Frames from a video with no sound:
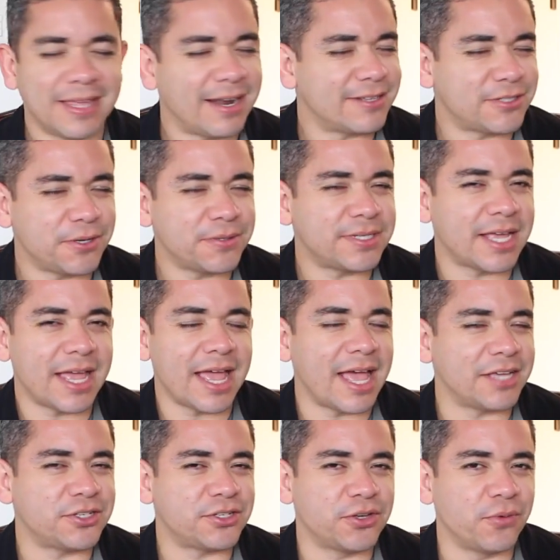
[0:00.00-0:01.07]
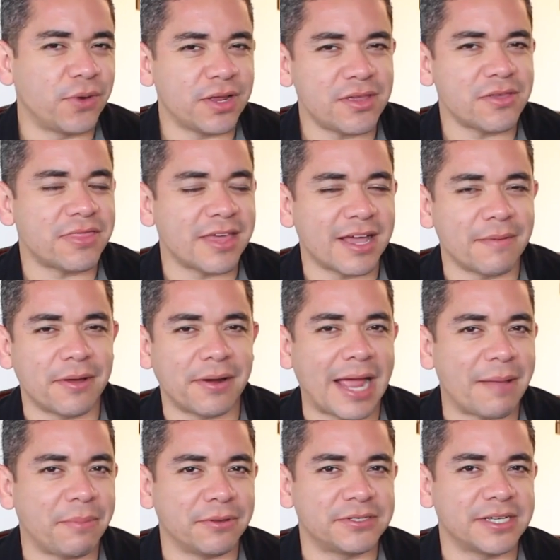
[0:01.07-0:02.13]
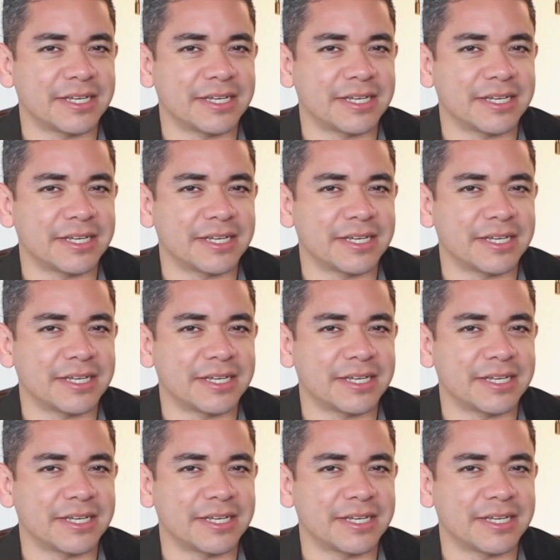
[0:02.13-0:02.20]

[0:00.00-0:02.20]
Then on Tuesday, I asked you, what did you think about Apple's